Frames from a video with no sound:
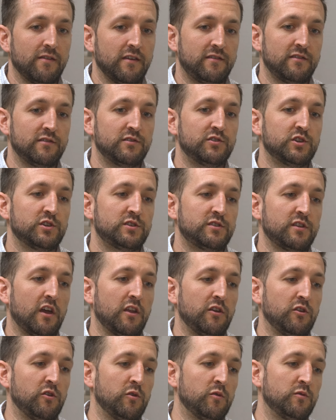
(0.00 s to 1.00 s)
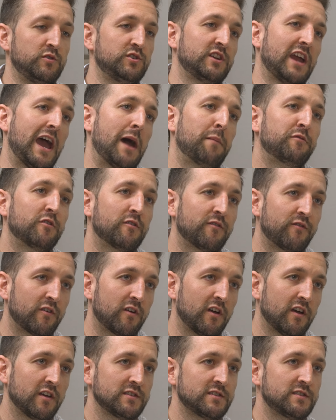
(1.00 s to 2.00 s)
This is just a new chapter for
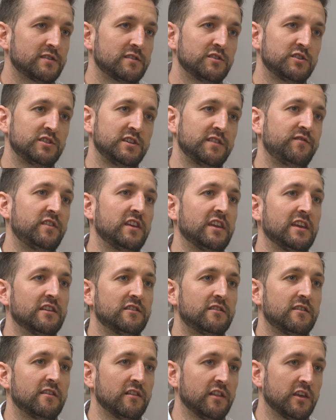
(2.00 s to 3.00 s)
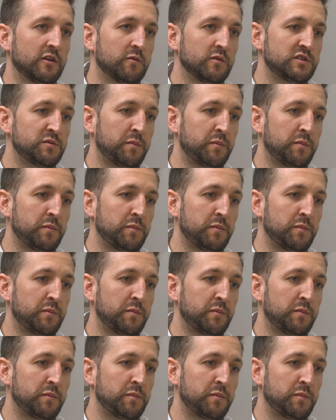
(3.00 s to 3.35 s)
us, shifting into the liquid